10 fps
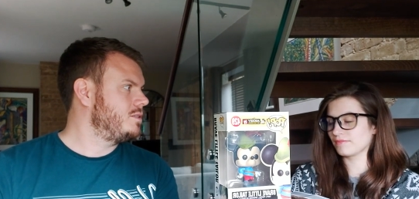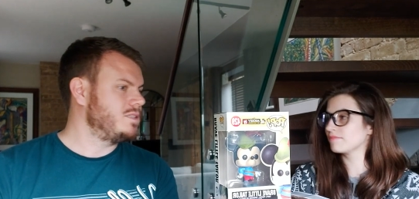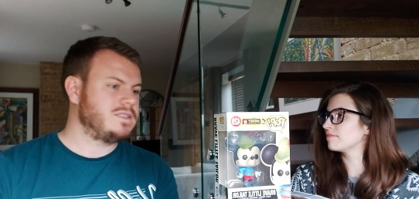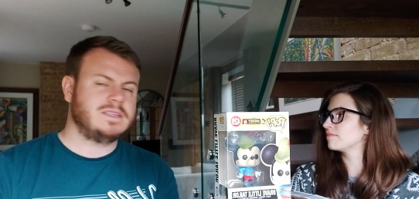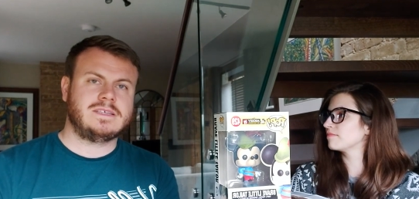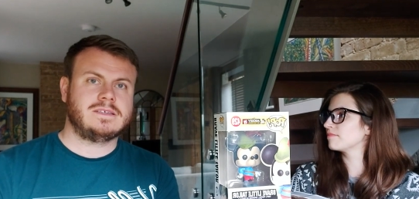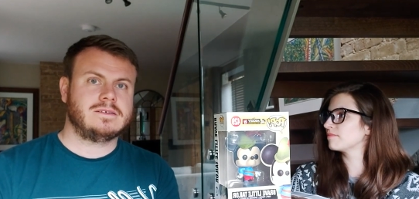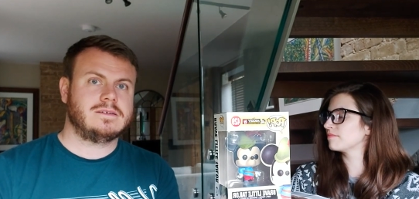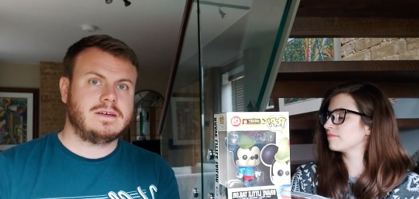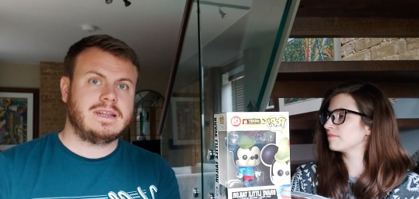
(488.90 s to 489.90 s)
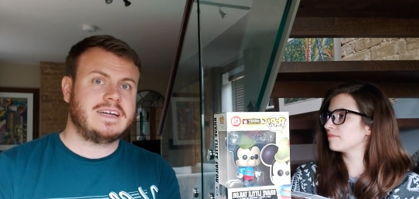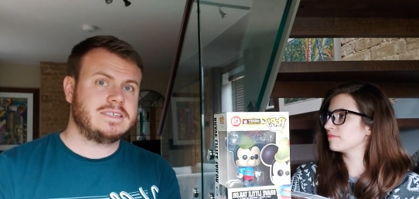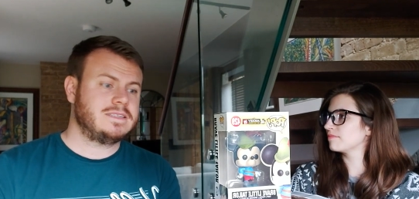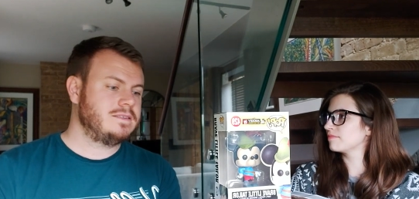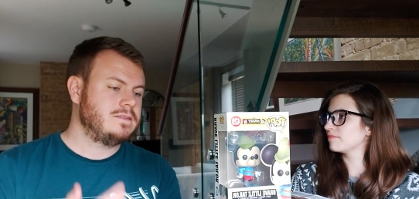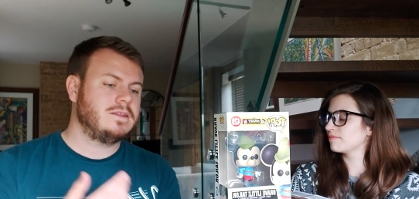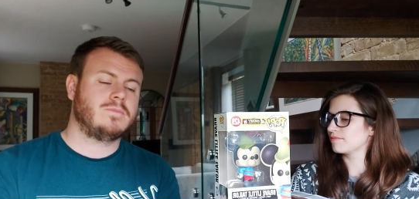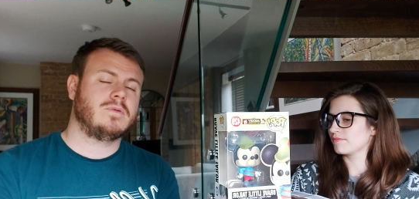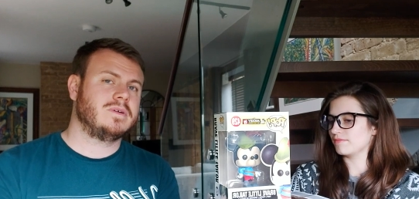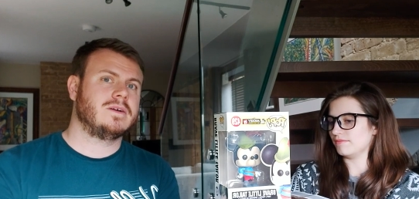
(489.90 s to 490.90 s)
Speaker 1: Disney Aladdin, they'll
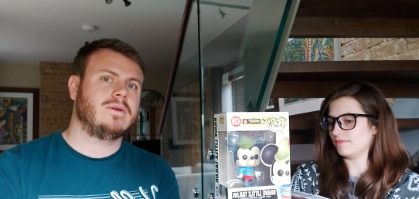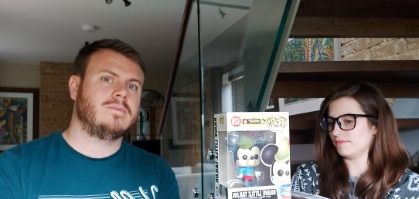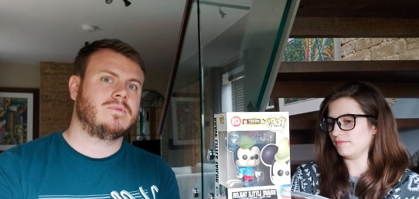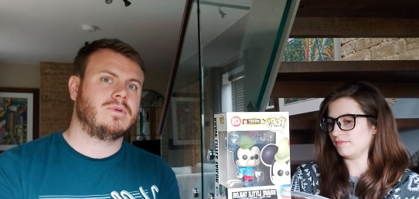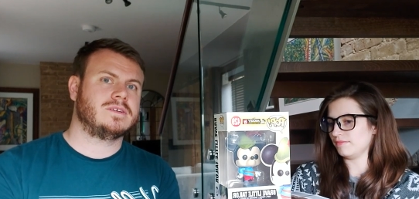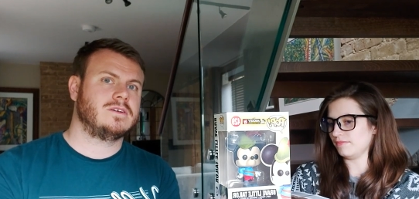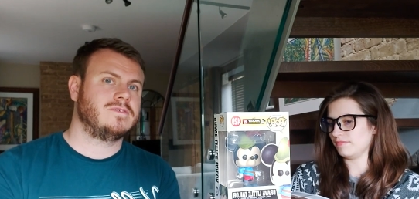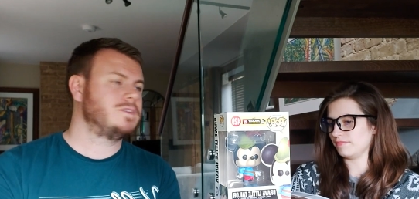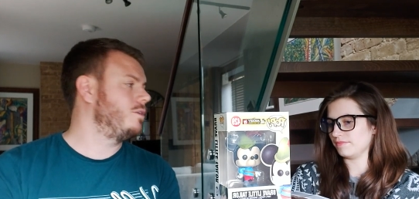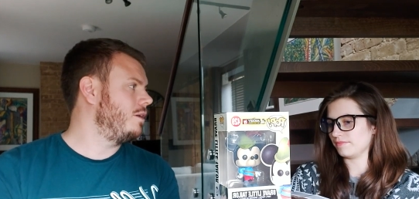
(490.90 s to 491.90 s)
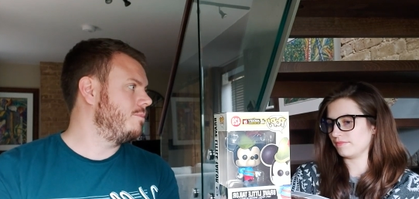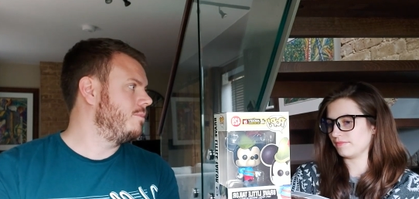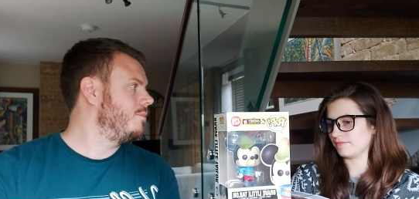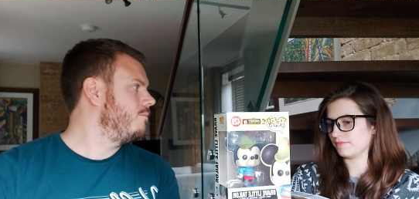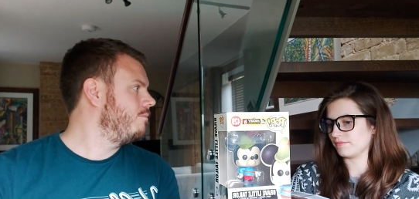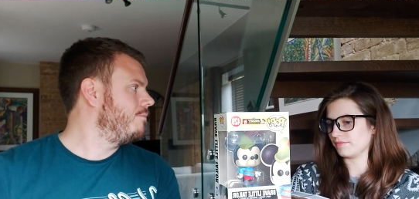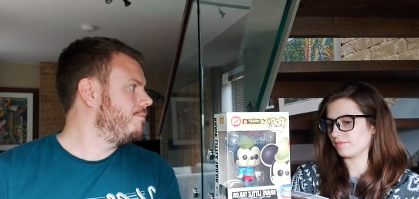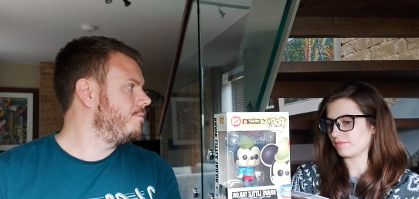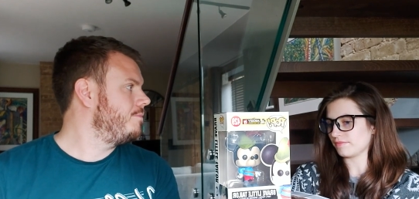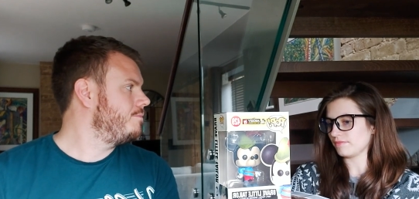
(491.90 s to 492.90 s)
probably go up in price over time.
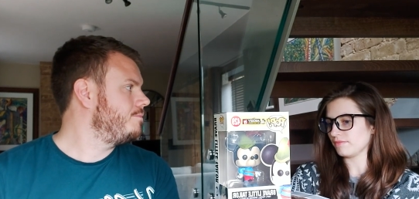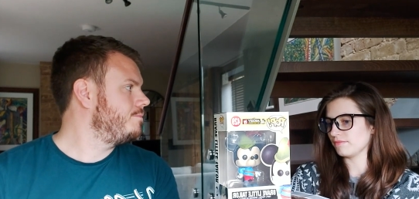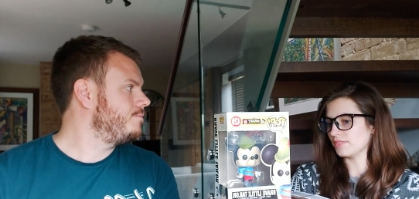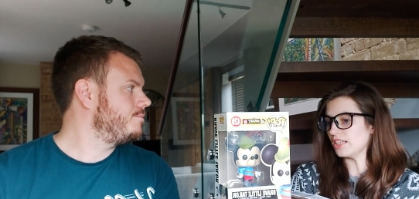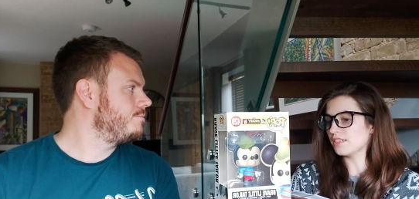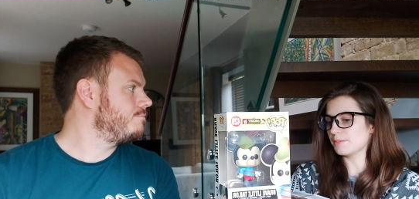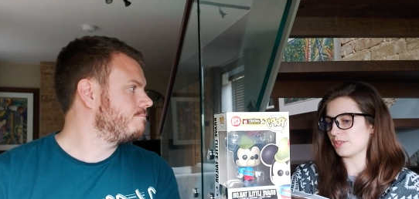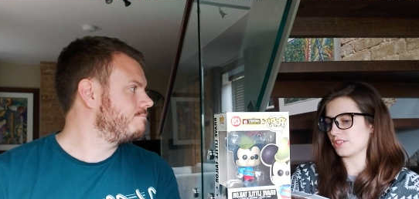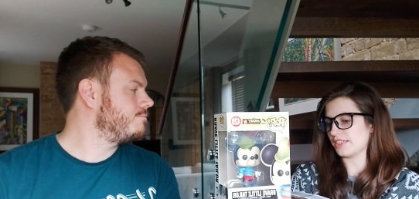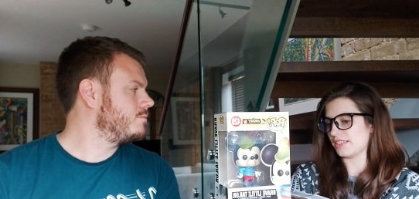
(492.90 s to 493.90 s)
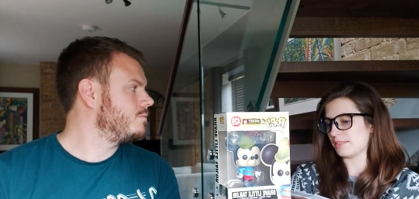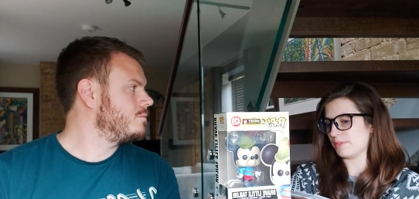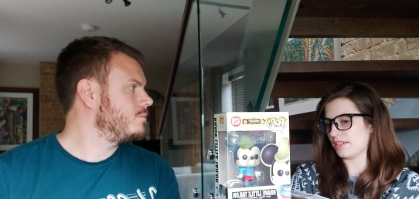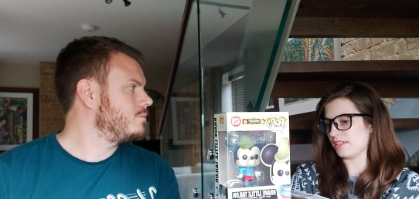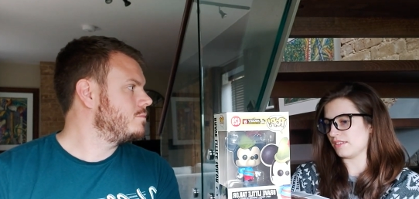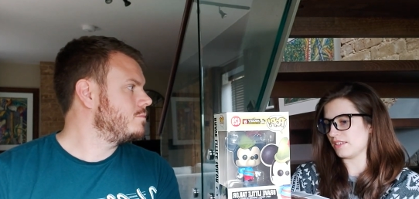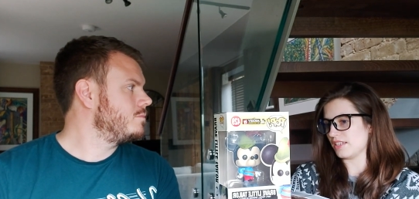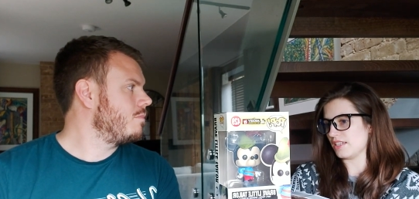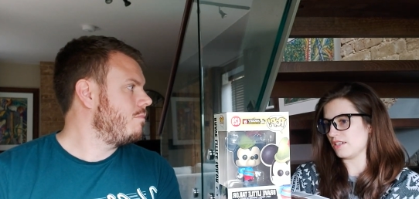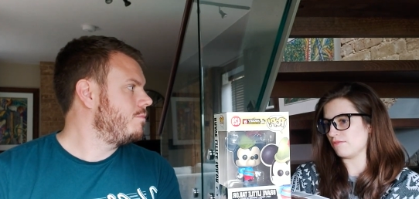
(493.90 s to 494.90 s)
Speaker 2: Especially these being
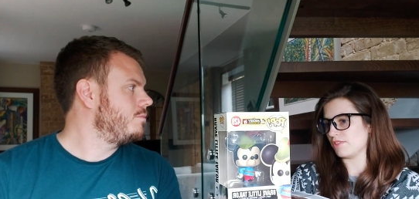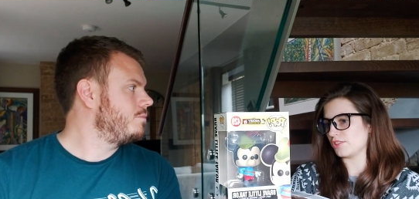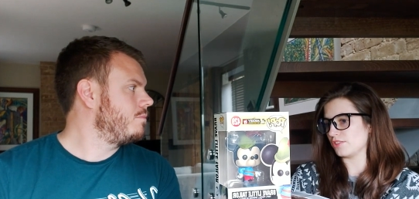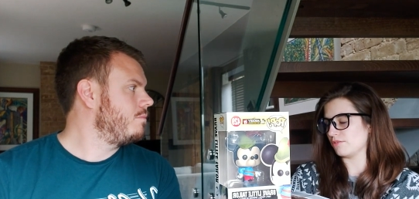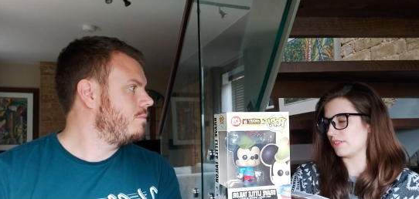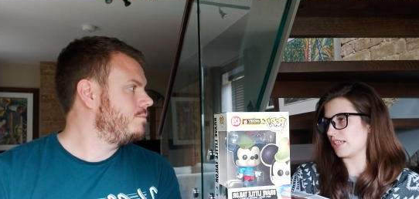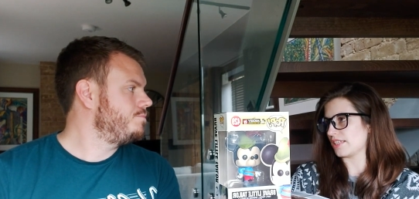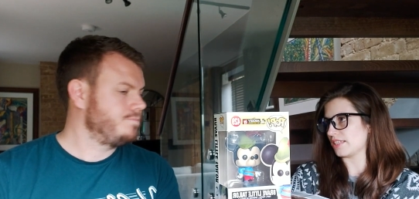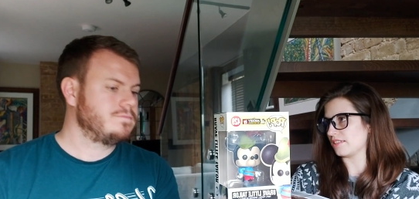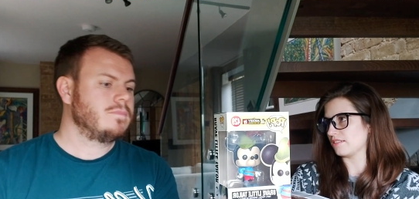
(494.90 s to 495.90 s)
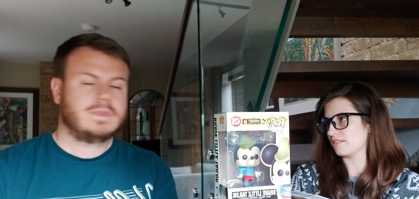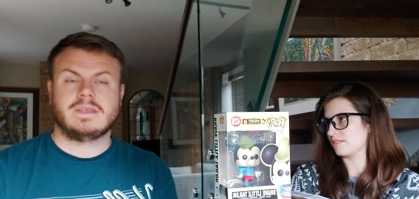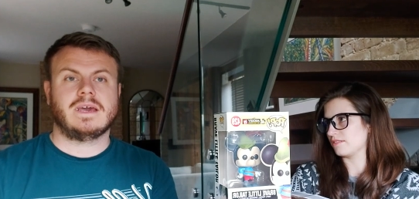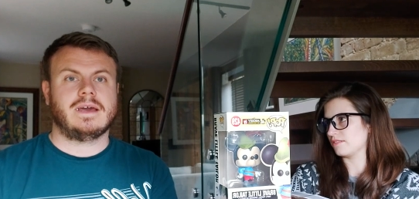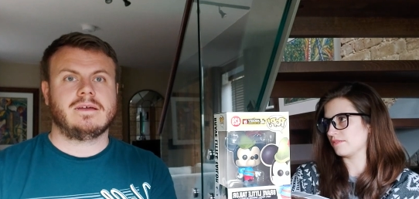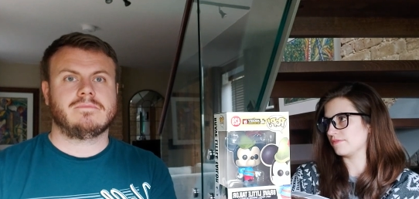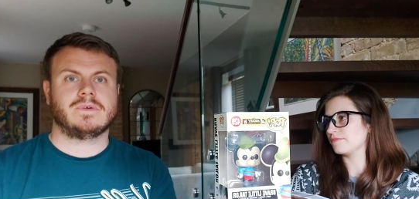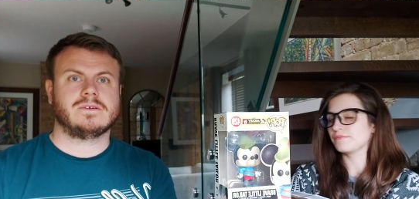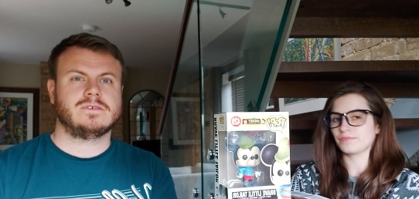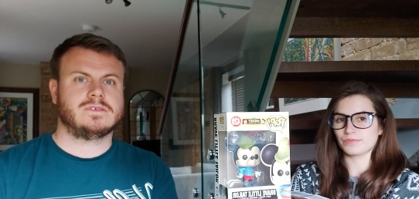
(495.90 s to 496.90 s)
the original Aladdin.
Speaker 1: Yeah,
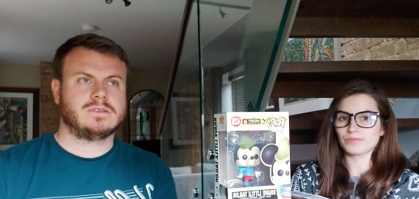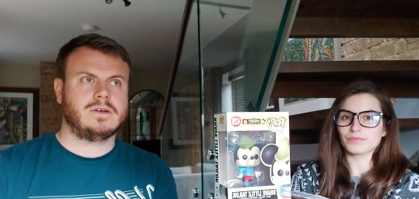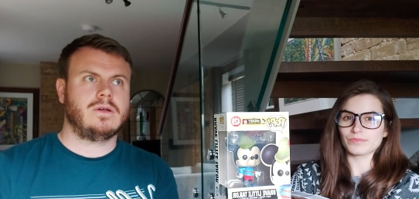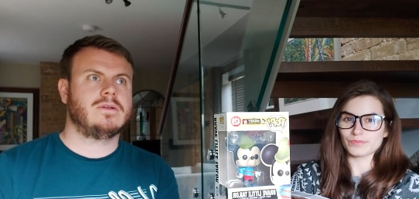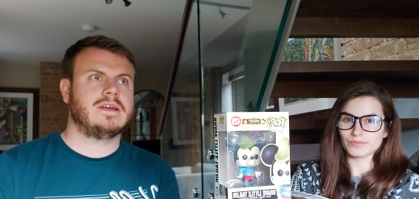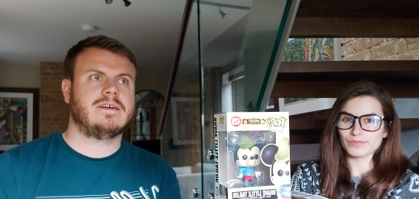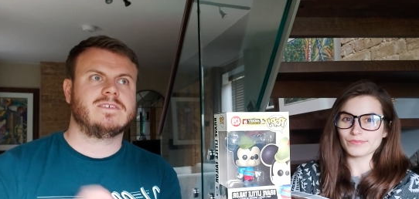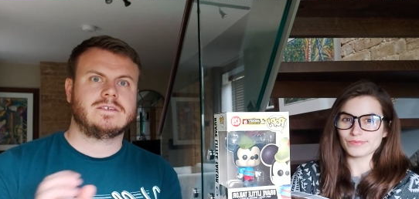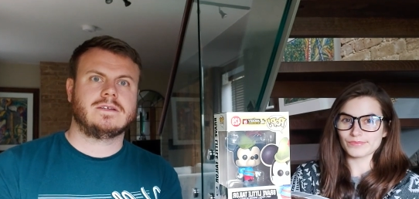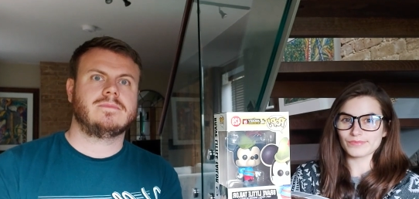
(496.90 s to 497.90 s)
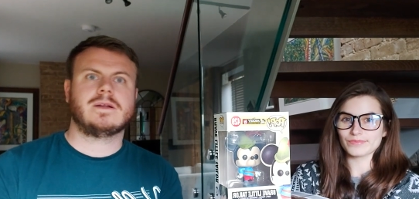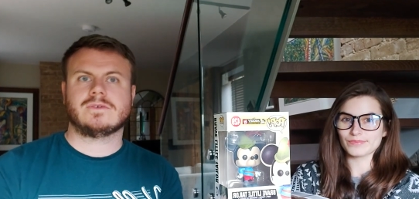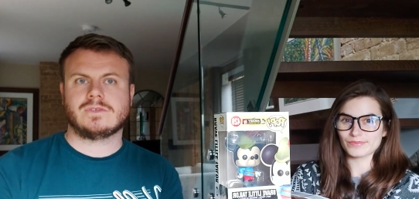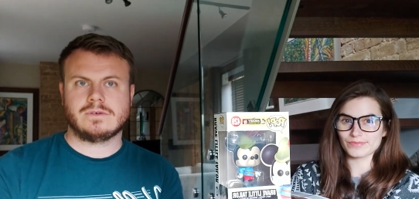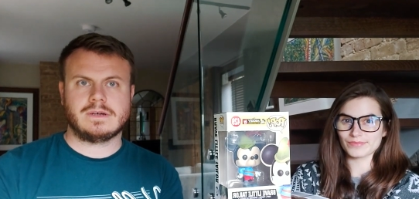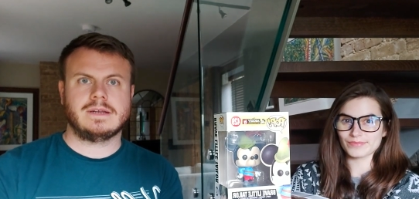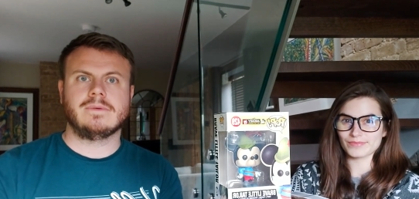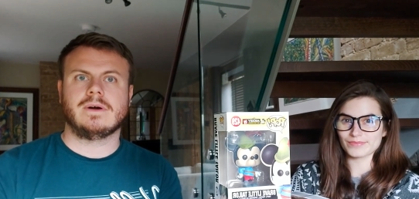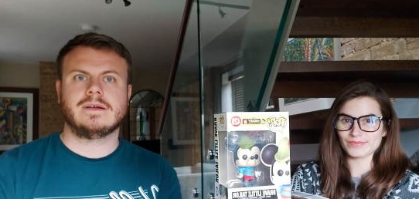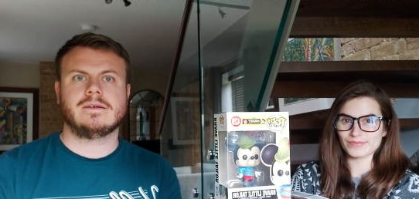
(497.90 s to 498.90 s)
because they'll only have a certain amount of stock
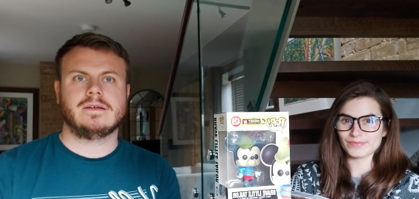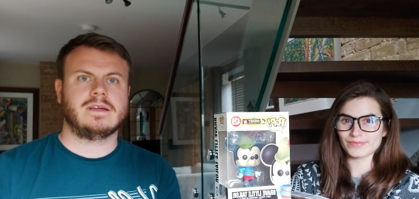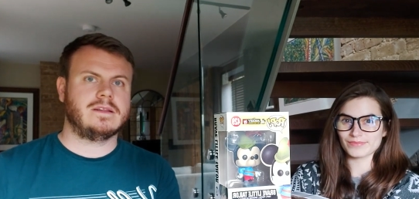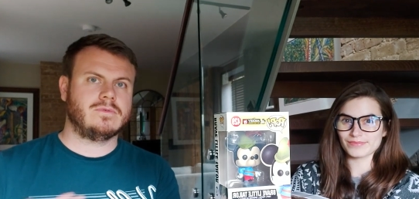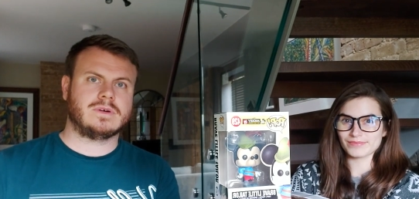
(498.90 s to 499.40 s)
anyway, and then it